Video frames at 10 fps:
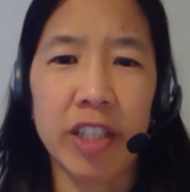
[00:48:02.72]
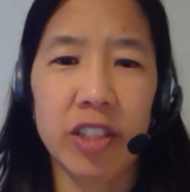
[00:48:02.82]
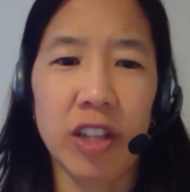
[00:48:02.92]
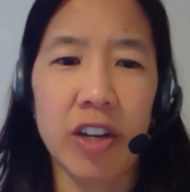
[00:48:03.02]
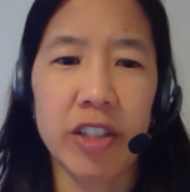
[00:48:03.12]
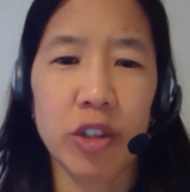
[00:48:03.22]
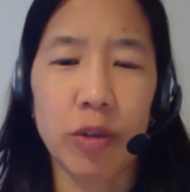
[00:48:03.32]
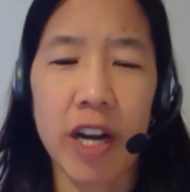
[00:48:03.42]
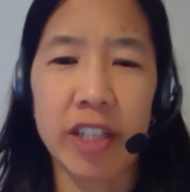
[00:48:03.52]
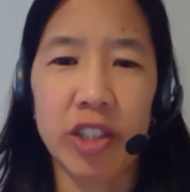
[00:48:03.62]
large
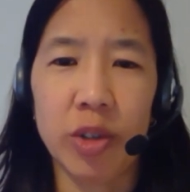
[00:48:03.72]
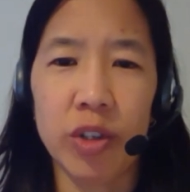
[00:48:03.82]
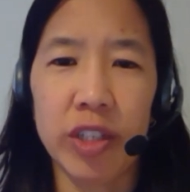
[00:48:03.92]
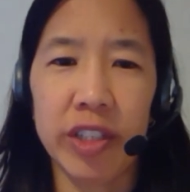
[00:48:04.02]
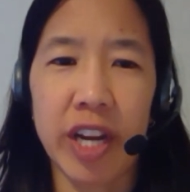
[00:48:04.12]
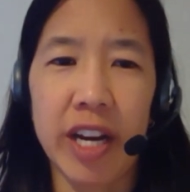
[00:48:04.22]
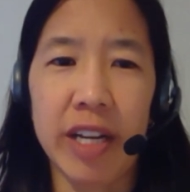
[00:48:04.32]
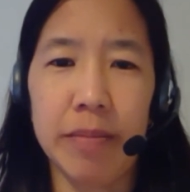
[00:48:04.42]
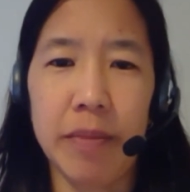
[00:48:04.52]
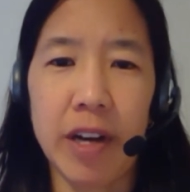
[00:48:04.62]
garage doors
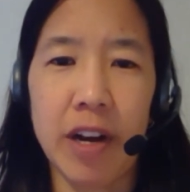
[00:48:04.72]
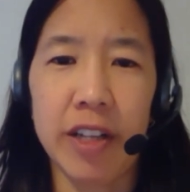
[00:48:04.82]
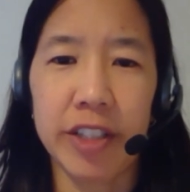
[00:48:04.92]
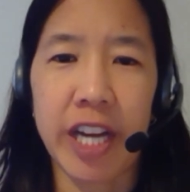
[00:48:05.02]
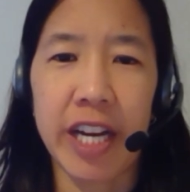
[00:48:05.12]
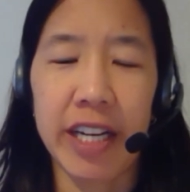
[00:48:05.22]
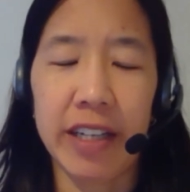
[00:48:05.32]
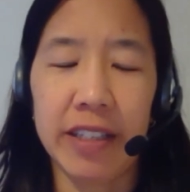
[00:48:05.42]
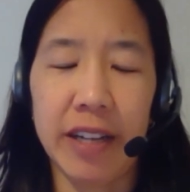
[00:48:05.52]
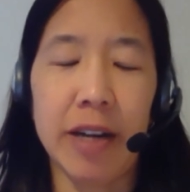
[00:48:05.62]
on
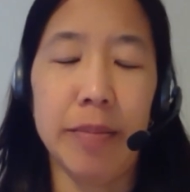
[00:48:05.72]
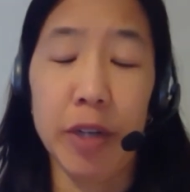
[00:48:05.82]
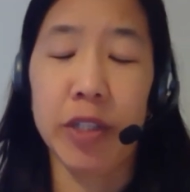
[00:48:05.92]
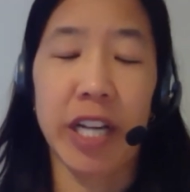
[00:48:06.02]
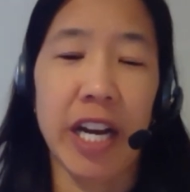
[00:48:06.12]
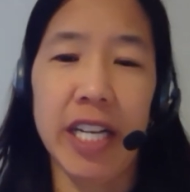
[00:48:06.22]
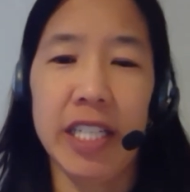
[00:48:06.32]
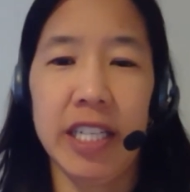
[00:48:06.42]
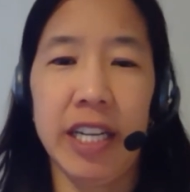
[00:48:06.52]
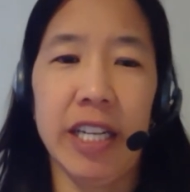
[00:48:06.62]
both
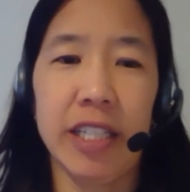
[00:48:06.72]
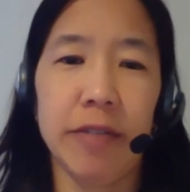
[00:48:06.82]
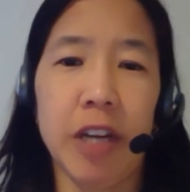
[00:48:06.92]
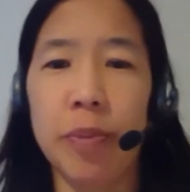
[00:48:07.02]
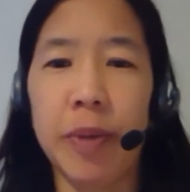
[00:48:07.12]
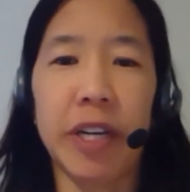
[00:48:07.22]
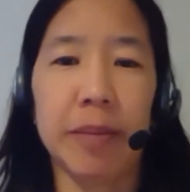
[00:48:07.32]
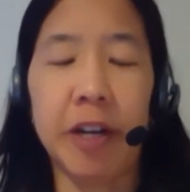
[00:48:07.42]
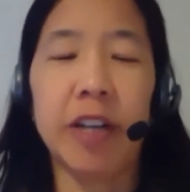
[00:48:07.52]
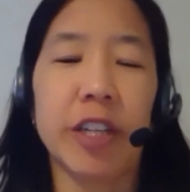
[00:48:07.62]
sides, and so we open up
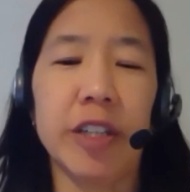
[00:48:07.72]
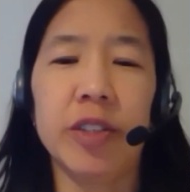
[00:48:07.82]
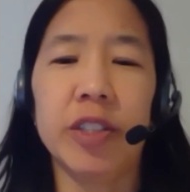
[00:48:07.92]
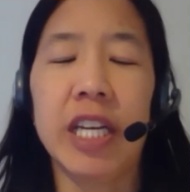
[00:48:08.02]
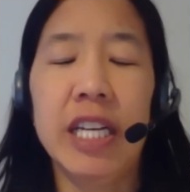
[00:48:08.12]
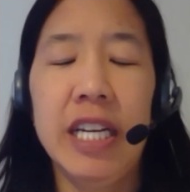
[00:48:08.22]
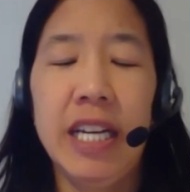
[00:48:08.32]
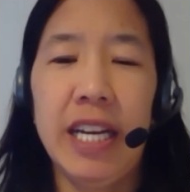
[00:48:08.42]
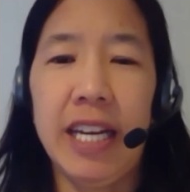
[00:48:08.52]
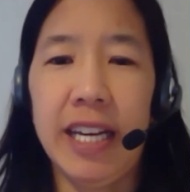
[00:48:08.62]
all those,
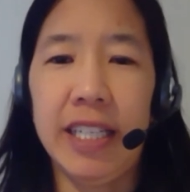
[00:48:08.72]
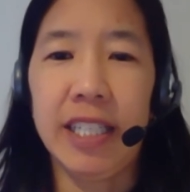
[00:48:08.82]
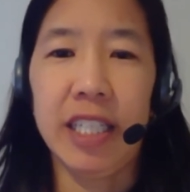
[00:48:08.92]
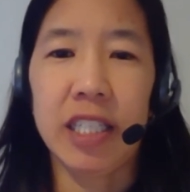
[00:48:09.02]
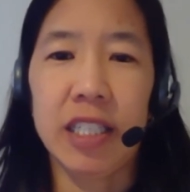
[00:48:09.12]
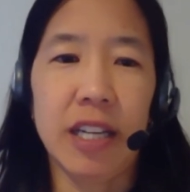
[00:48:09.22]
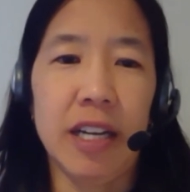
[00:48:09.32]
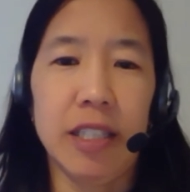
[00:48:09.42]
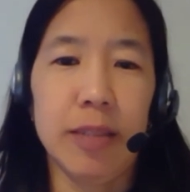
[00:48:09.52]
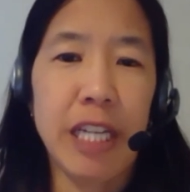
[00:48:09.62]
and it's
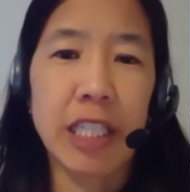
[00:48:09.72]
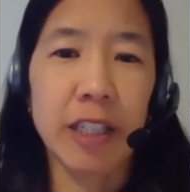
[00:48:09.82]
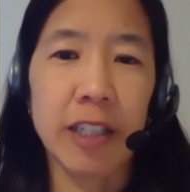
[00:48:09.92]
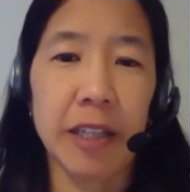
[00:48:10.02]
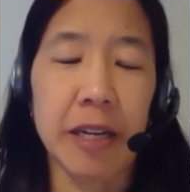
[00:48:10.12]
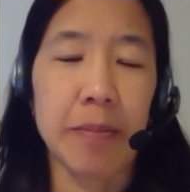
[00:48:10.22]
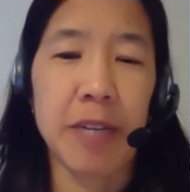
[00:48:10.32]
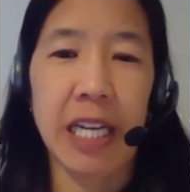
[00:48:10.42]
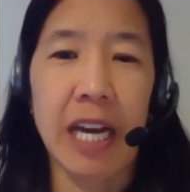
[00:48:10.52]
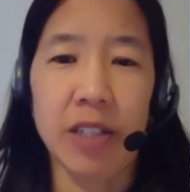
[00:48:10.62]
basically like
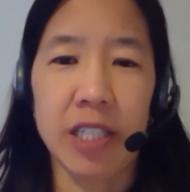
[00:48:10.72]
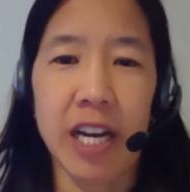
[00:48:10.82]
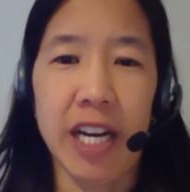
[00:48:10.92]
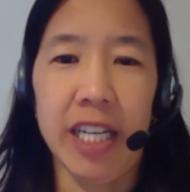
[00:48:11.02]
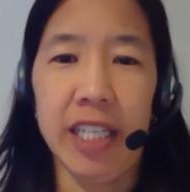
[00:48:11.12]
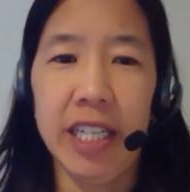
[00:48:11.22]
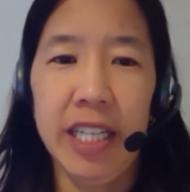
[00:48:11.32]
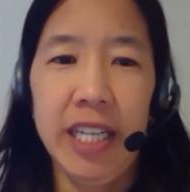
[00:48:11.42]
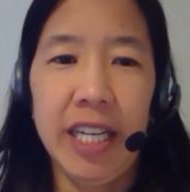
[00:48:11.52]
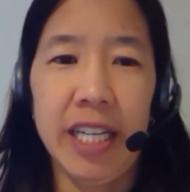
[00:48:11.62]
being outside.
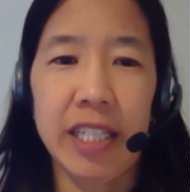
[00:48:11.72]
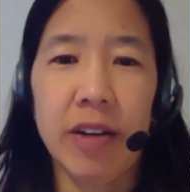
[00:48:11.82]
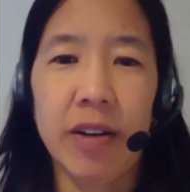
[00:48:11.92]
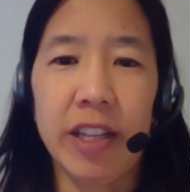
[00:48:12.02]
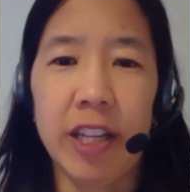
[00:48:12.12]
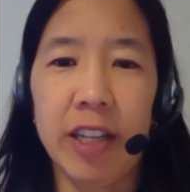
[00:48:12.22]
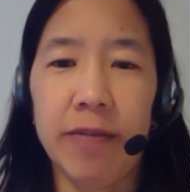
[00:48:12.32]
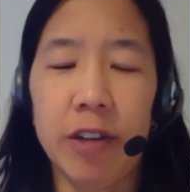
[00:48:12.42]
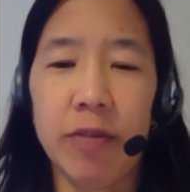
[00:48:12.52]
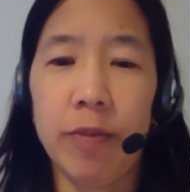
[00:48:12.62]
And so I think
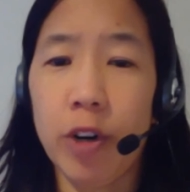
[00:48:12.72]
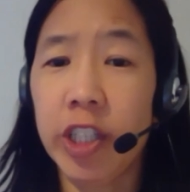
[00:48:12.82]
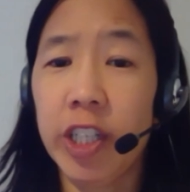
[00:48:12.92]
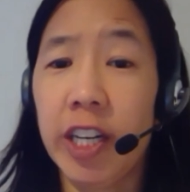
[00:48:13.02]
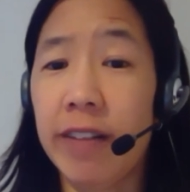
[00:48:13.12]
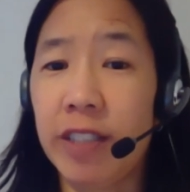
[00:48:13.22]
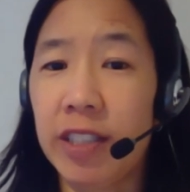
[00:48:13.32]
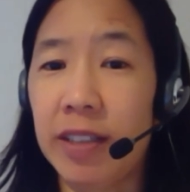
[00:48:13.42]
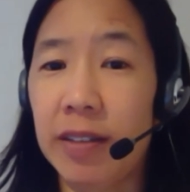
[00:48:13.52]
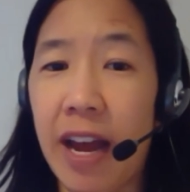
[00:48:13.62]
if you're fortunate enough
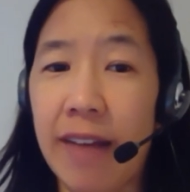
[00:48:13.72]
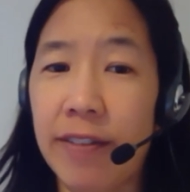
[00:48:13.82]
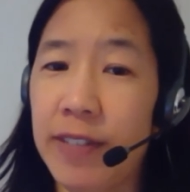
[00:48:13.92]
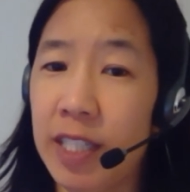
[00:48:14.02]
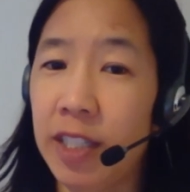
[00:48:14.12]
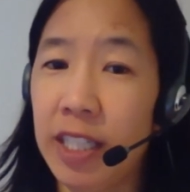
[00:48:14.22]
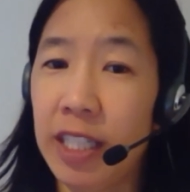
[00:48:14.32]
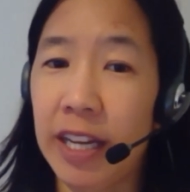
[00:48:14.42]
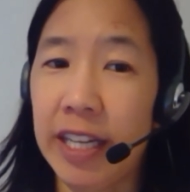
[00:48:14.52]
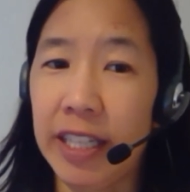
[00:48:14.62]
to have a facility
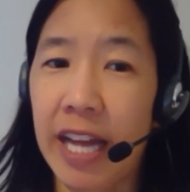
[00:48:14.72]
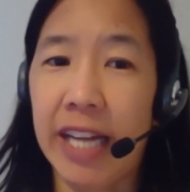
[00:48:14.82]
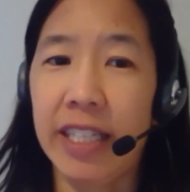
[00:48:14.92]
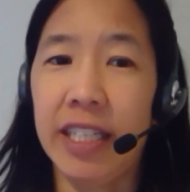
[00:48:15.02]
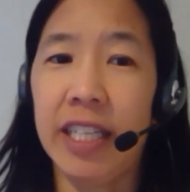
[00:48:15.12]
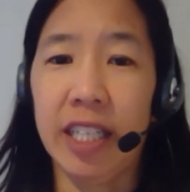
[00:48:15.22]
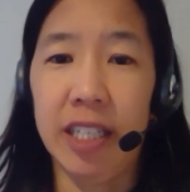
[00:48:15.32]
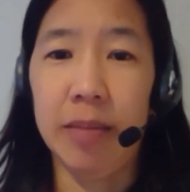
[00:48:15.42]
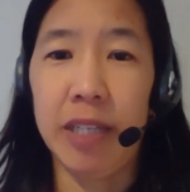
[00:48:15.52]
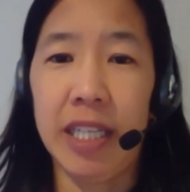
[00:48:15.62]
like that, it
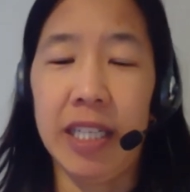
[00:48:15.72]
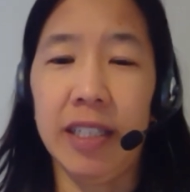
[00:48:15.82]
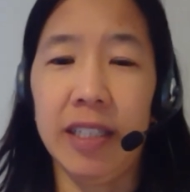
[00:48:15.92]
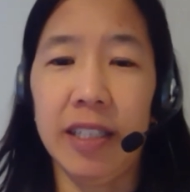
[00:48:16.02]
can be